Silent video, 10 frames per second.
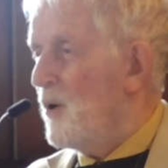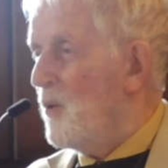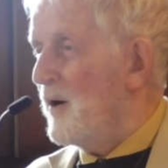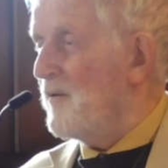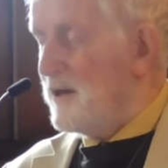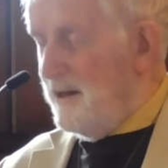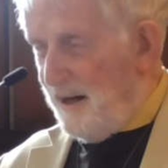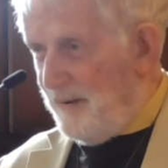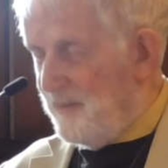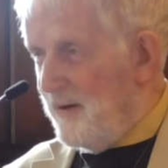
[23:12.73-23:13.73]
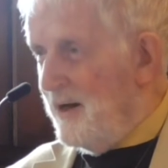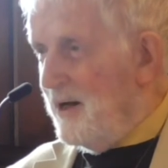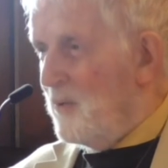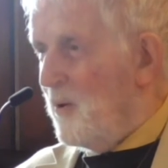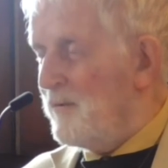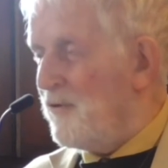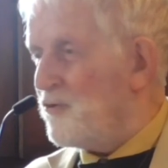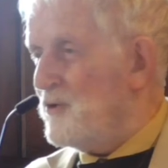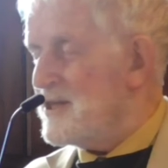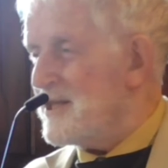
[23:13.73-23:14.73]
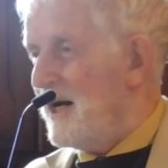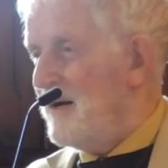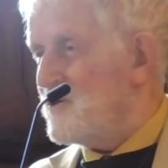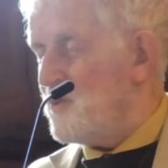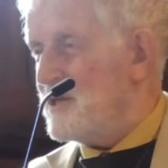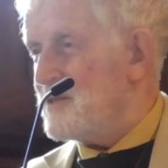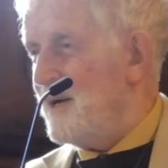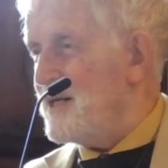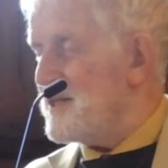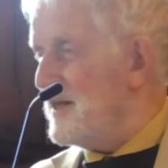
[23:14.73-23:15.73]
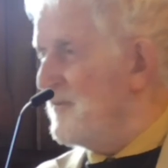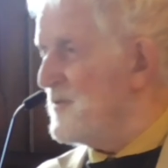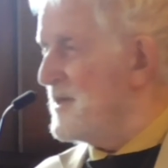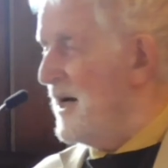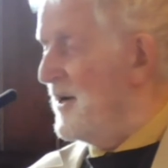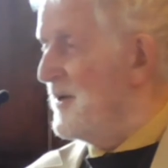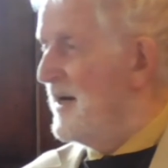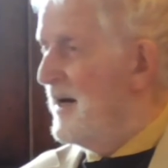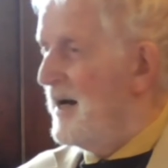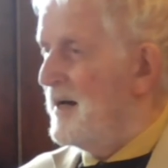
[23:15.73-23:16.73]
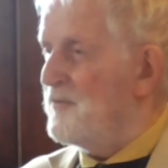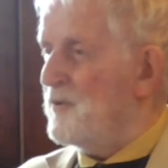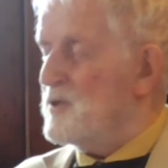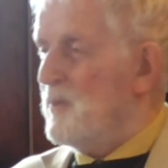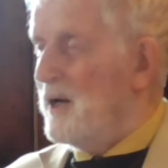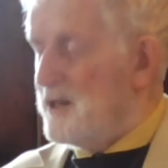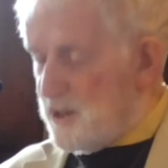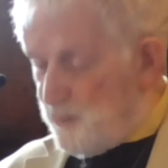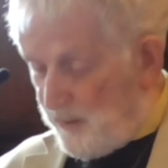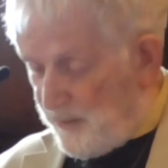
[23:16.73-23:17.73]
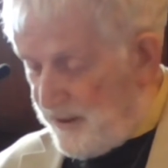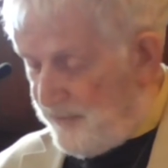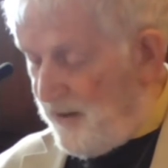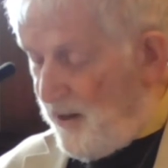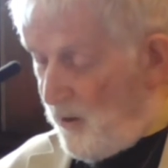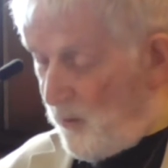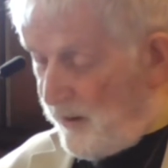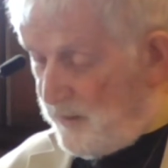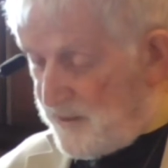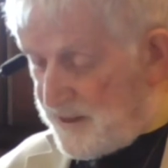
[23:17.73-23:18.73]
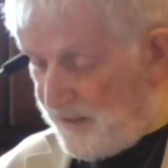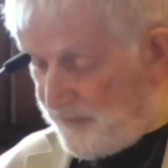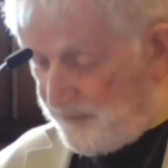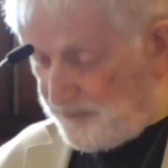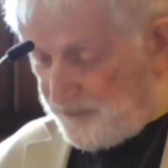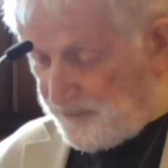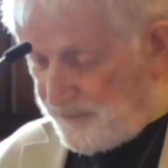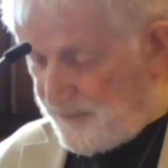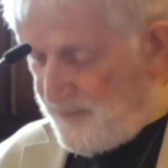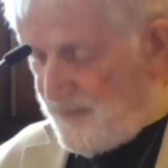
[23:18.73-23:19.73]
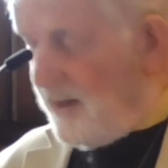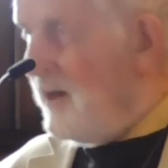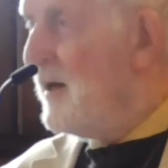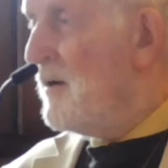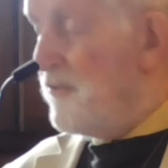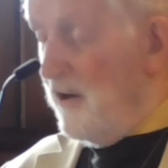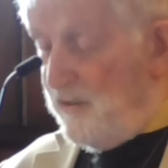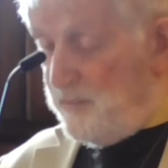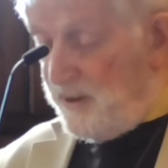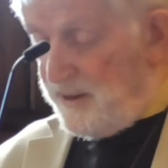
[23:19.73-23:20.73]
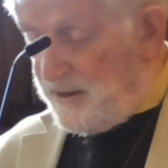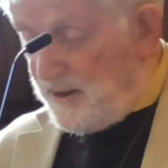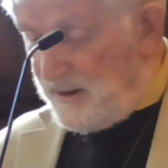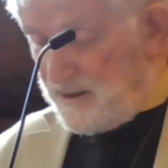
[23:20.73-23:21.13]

One of the 3 slaves, when his master left town and left him to mind his property, one of them was given $5 billion,